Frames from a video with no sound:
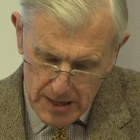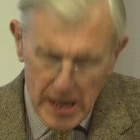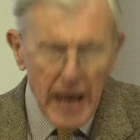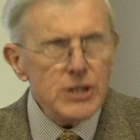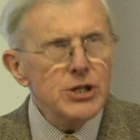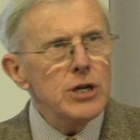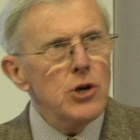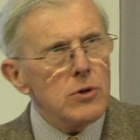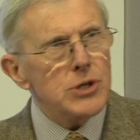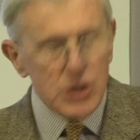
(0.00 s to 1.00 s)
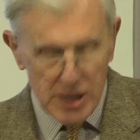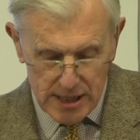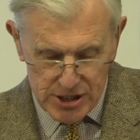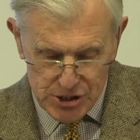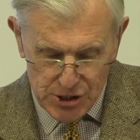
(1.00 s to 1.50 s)
and did not see
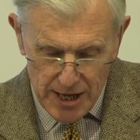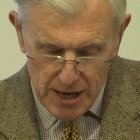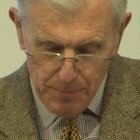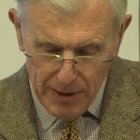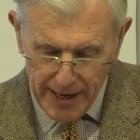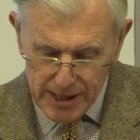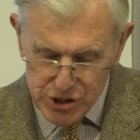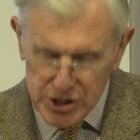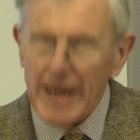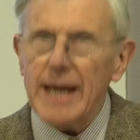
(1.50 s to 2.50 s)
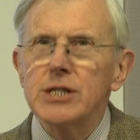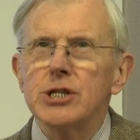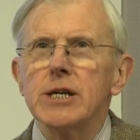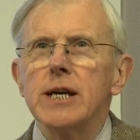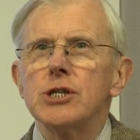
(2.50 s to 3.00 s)
it as their place to
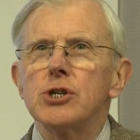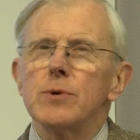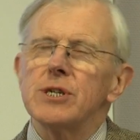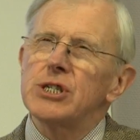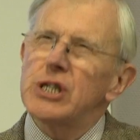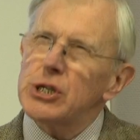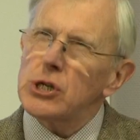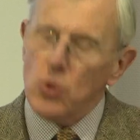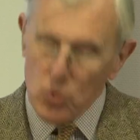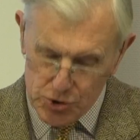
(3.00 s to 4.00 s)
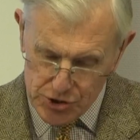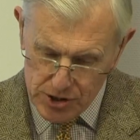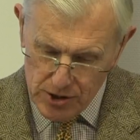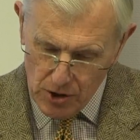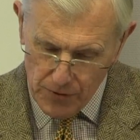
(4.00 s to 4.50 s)
enter into a discourse
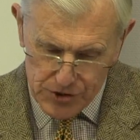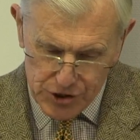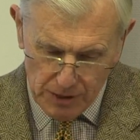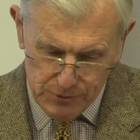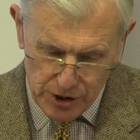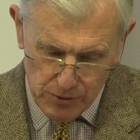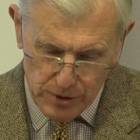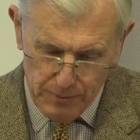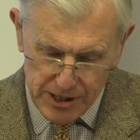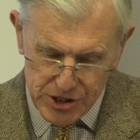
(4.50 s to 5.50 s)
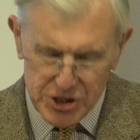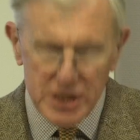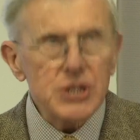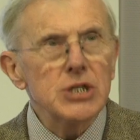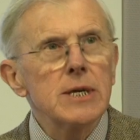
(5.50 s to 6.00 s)
on the subject with
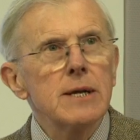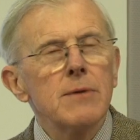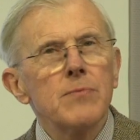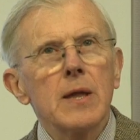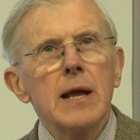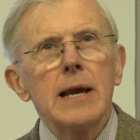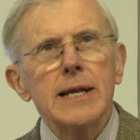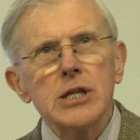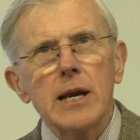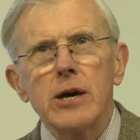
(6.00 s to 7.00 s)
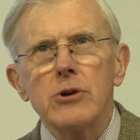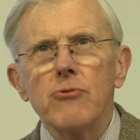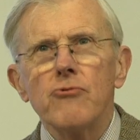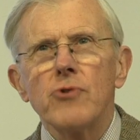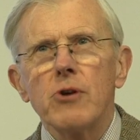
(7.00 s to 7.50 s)
ministers, let alone
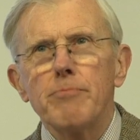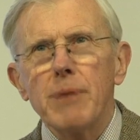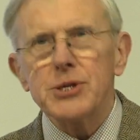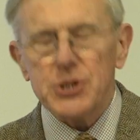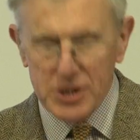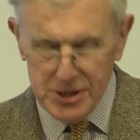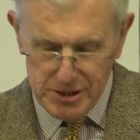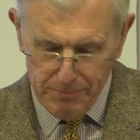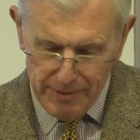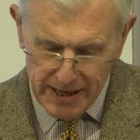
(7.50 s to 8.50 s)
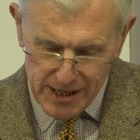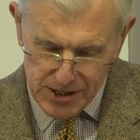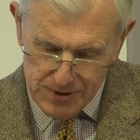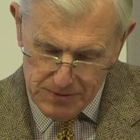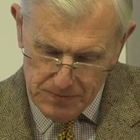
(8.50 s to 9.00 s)
robust
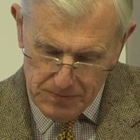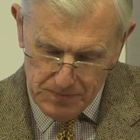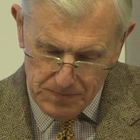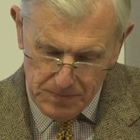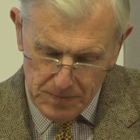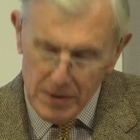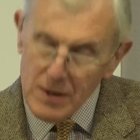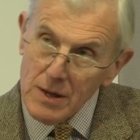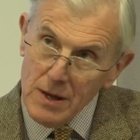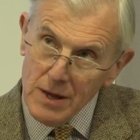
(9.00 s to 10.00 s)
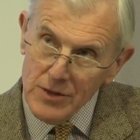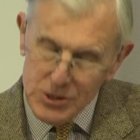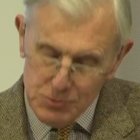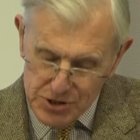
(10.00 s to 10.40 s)
debate. This was